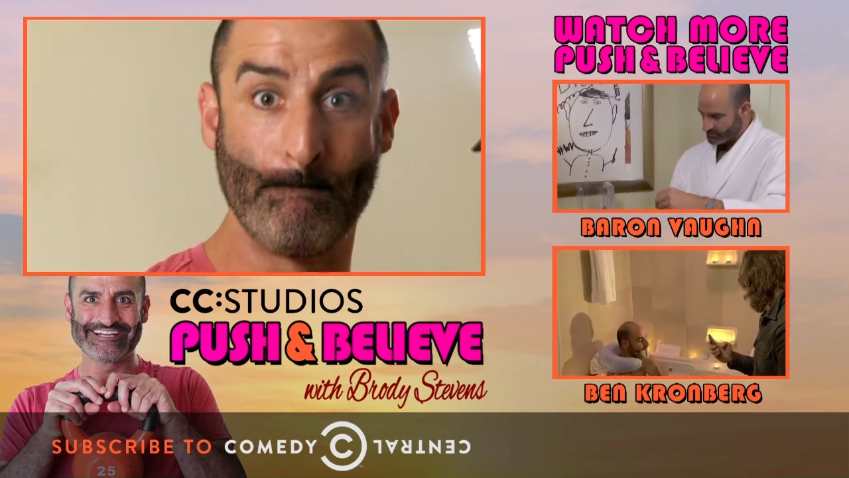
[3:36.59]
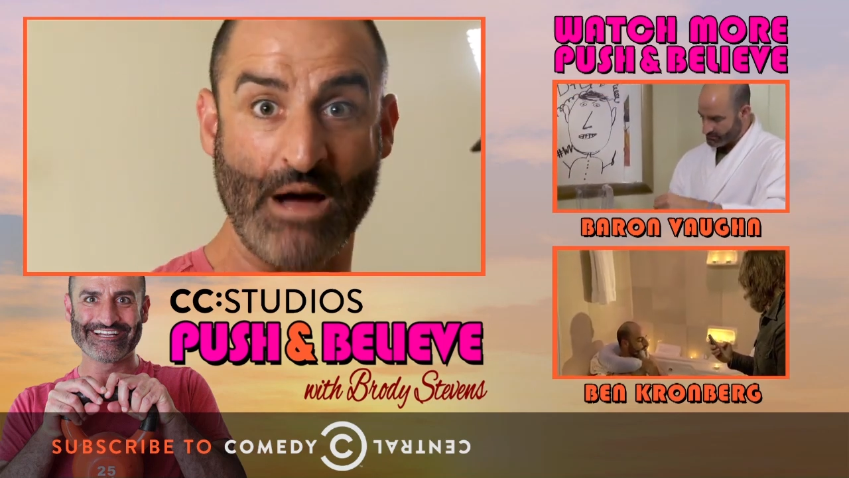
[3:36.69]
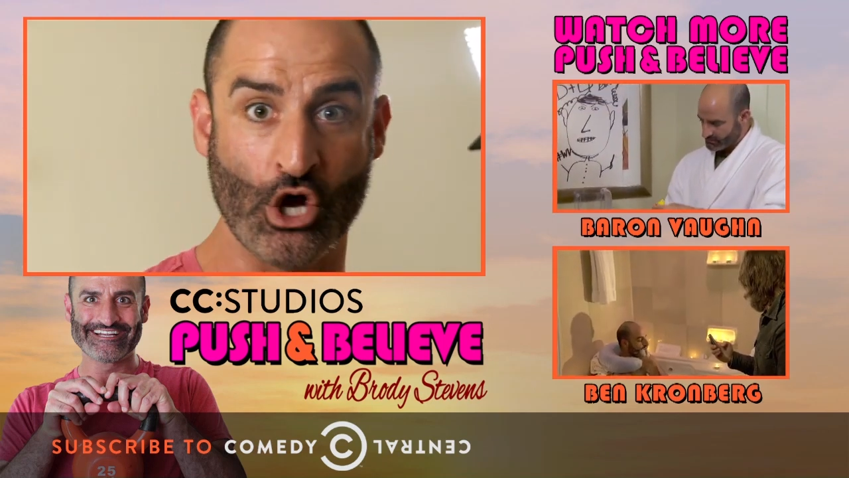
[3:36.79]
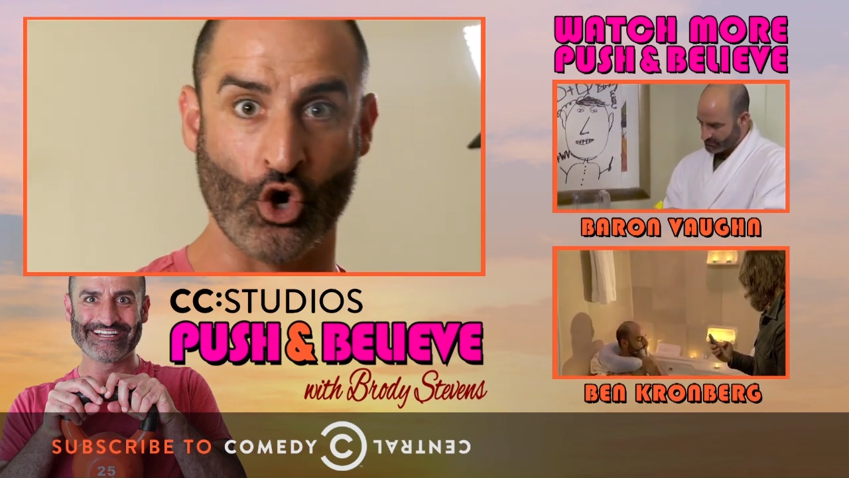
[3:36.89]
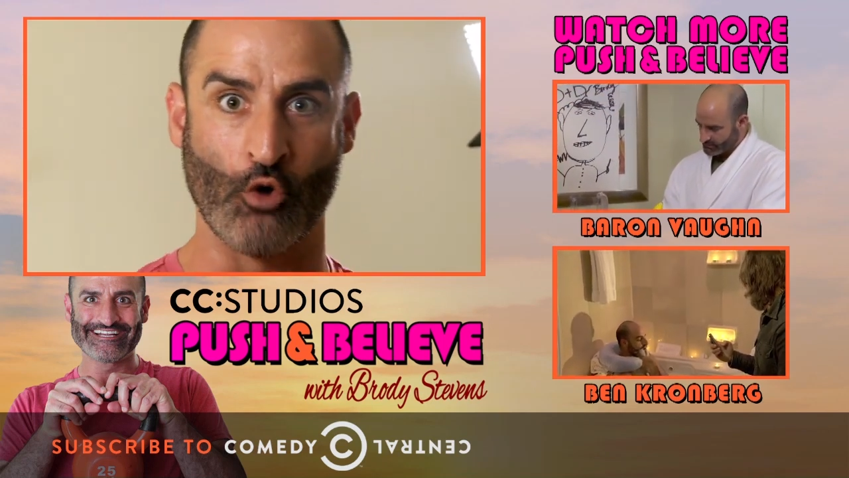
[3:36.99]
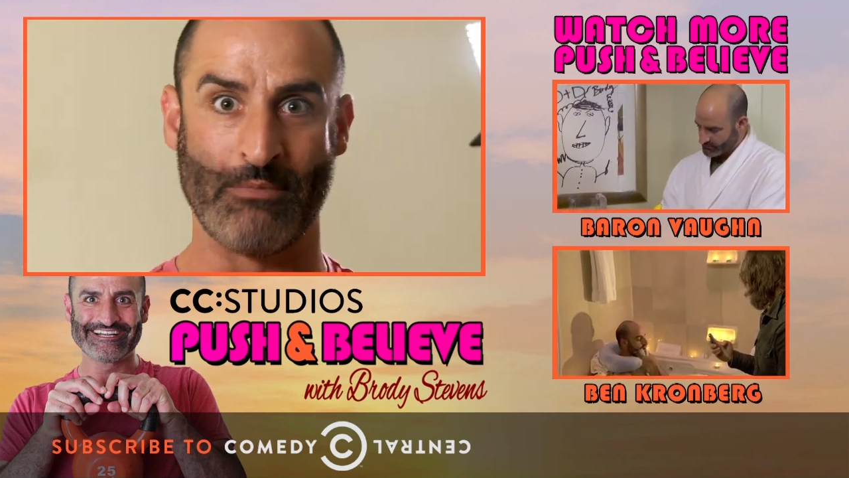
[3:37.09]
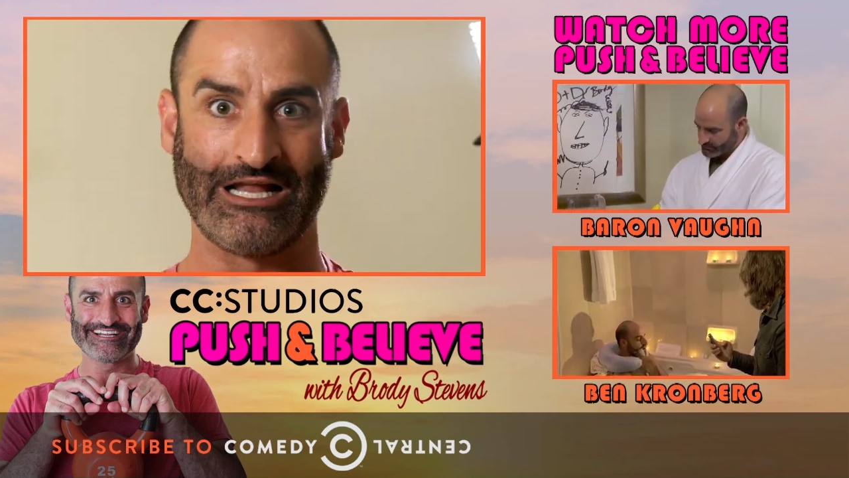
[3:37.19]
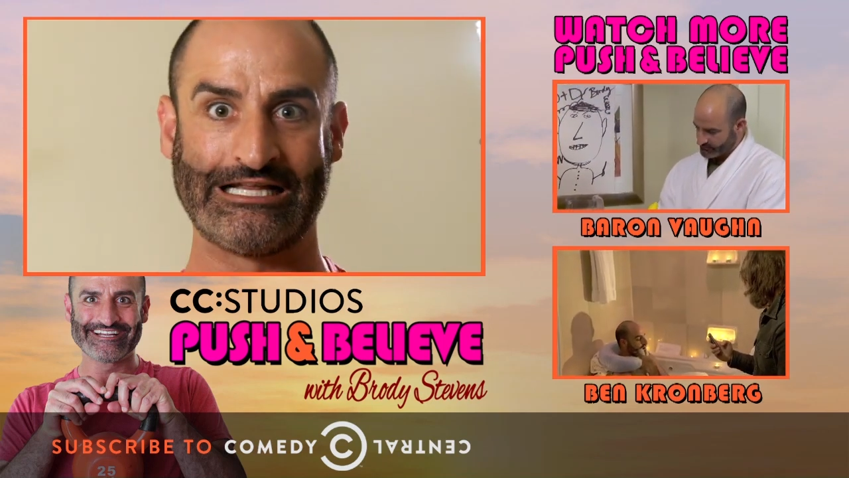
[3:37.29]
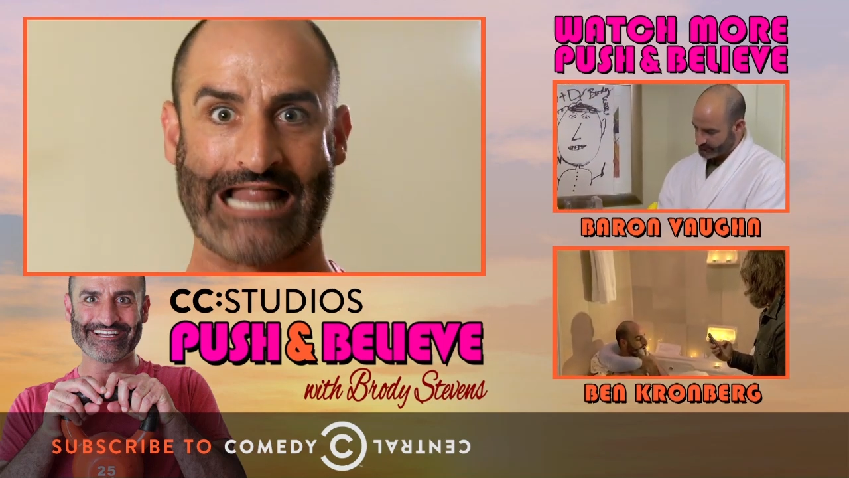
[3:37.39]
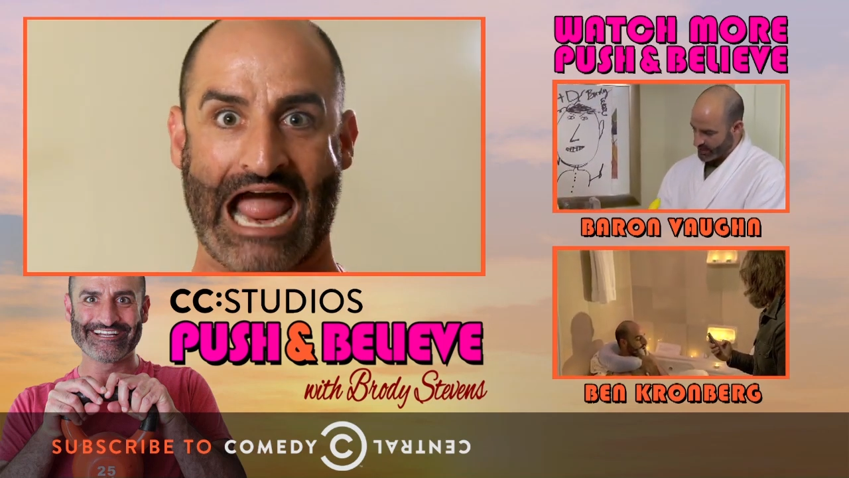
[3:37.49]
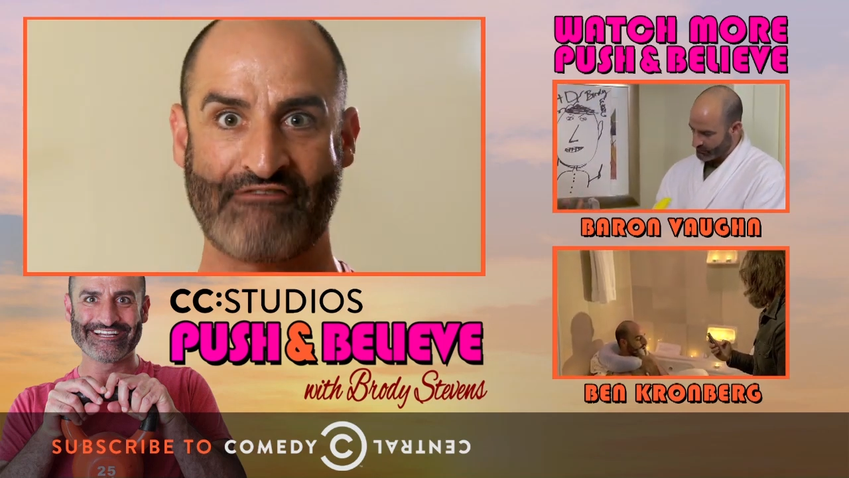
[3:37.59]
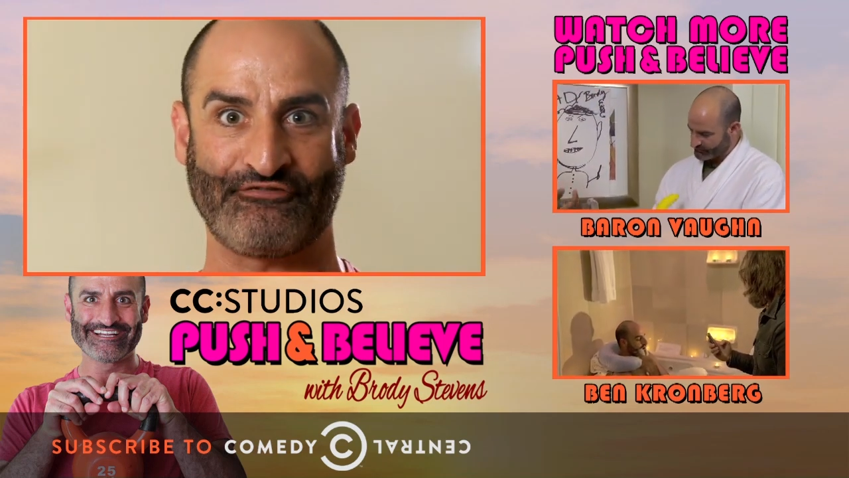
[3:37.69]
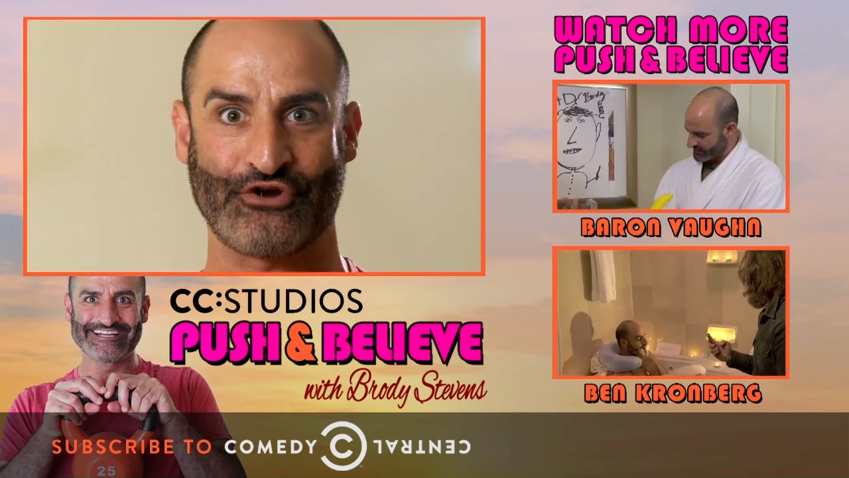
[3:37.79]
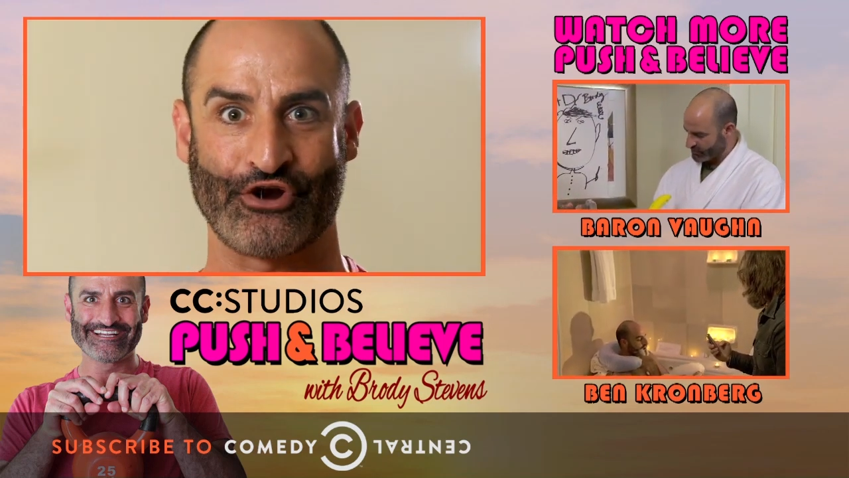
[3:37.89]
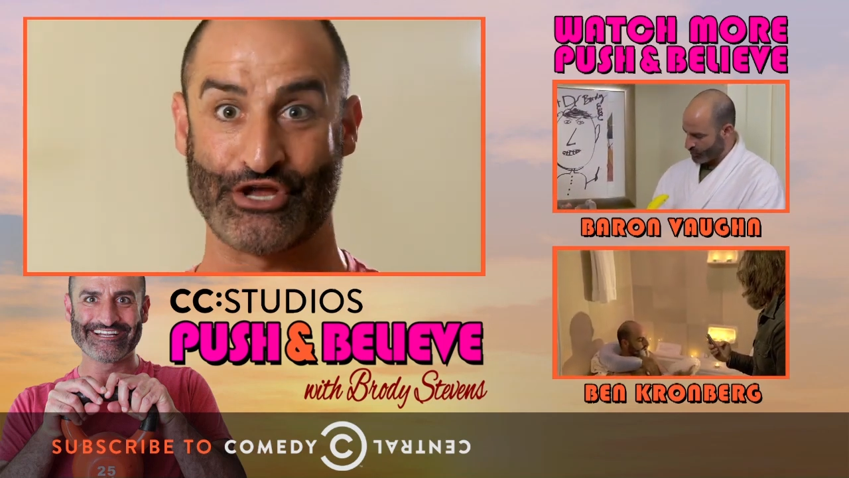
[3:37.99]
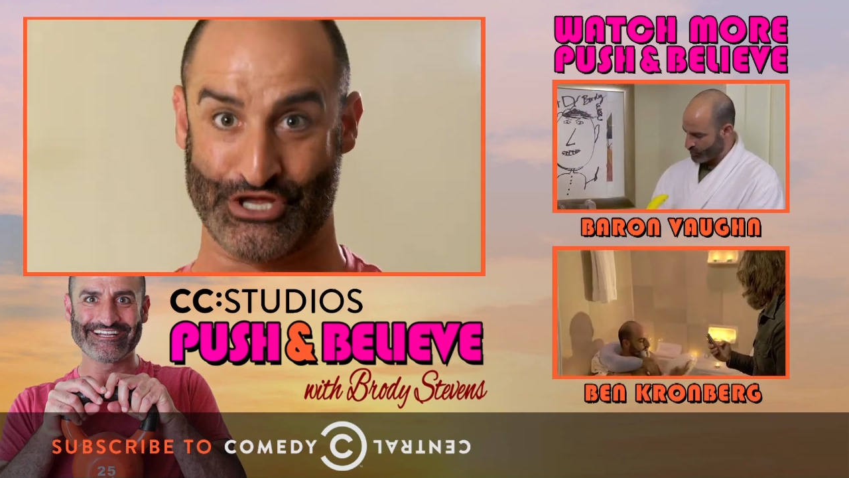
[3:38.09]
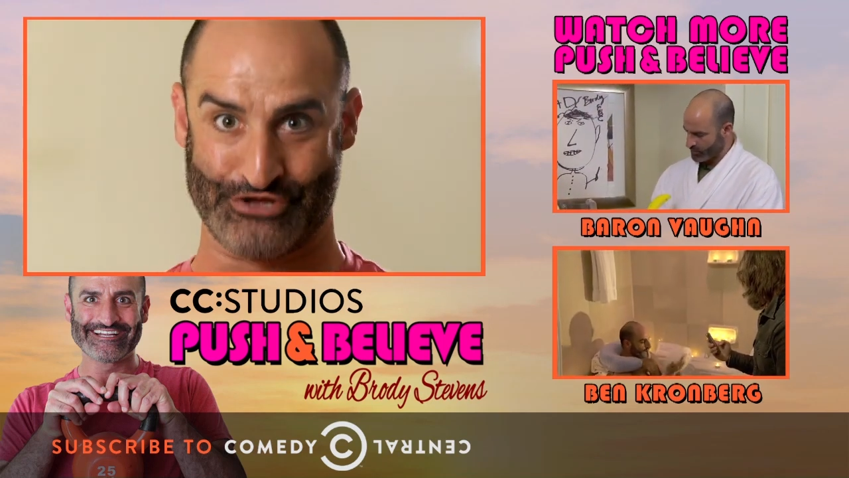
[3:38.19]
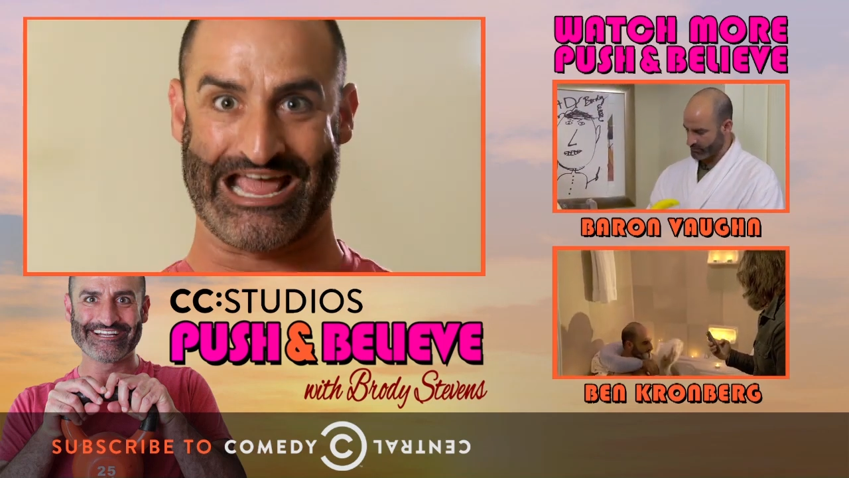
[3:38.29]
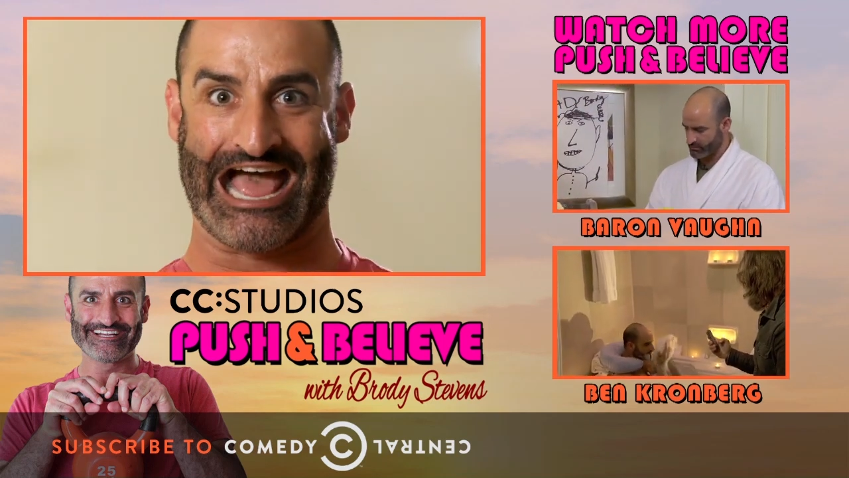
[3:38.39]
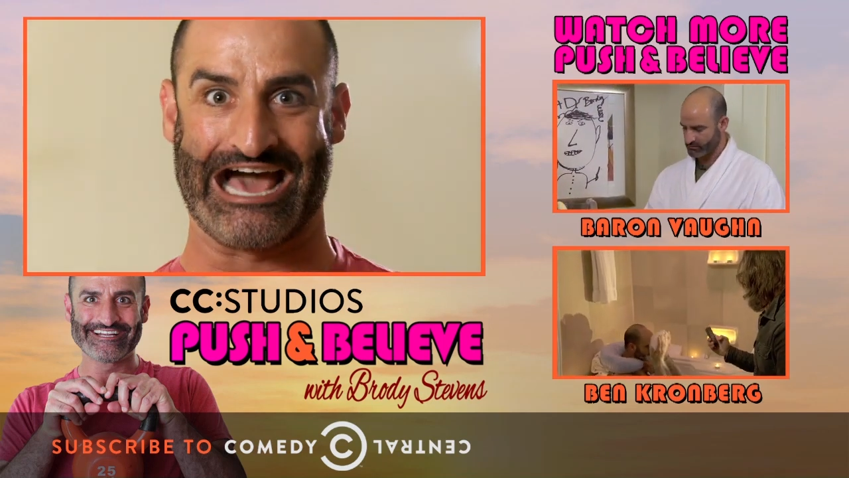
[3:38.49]
Boom, laughter,
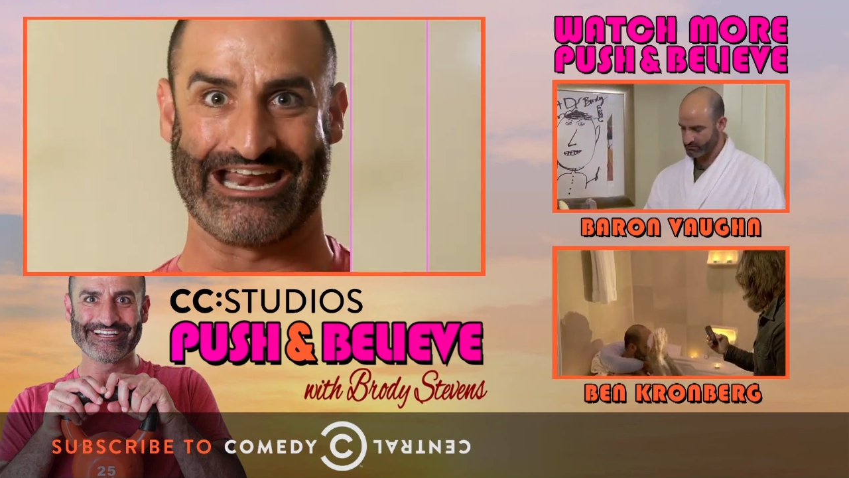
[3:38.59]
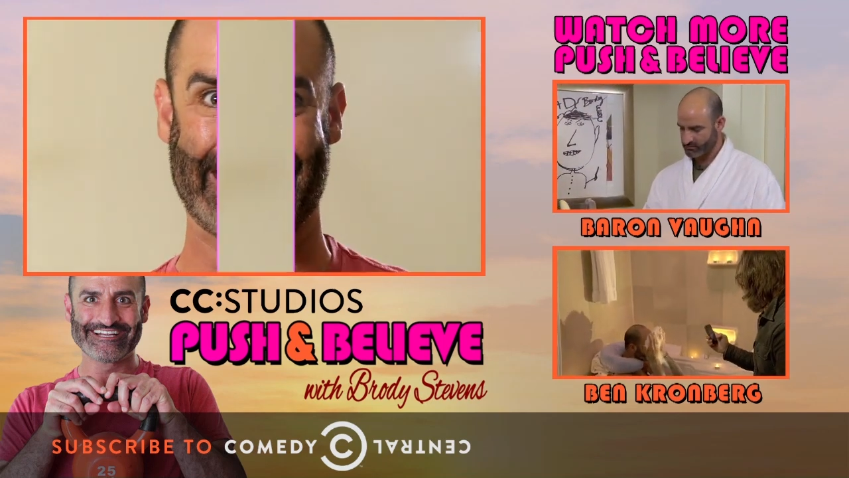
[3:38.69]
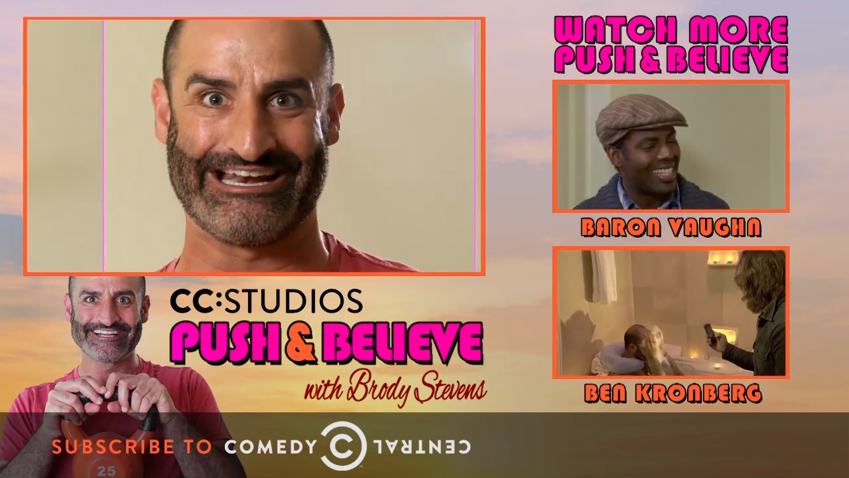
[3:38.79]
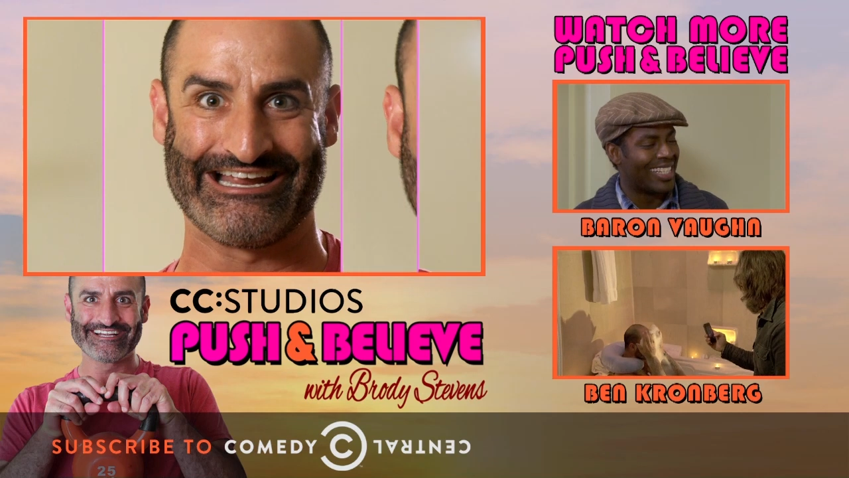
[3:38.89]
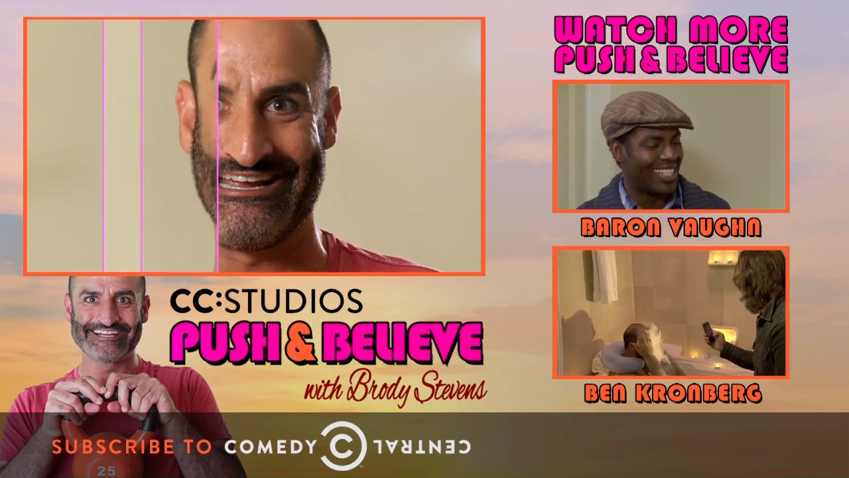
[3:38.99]
you got it.